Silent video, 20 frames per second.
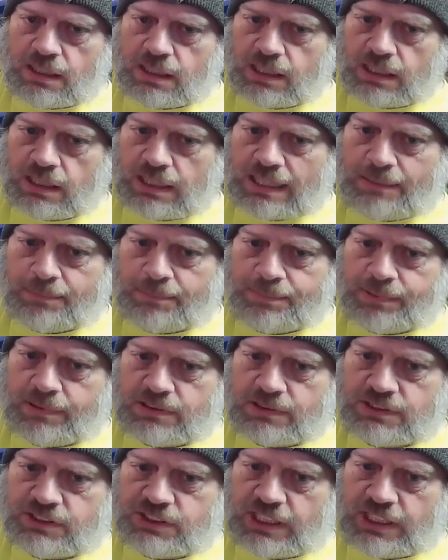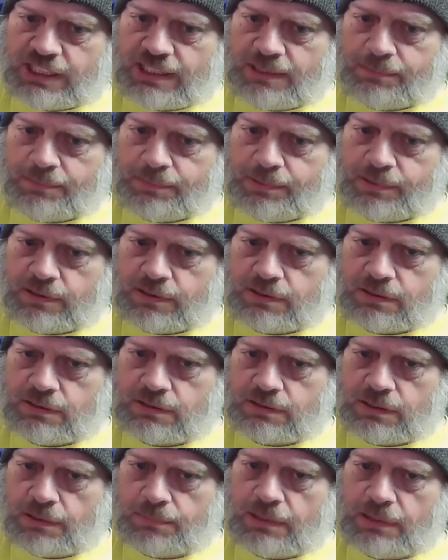Clamp Champ.
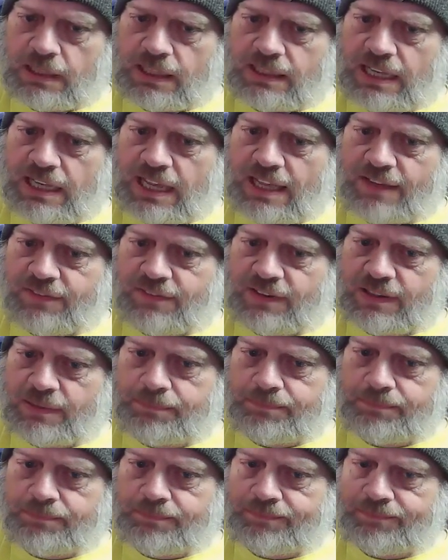I'm glad to have him.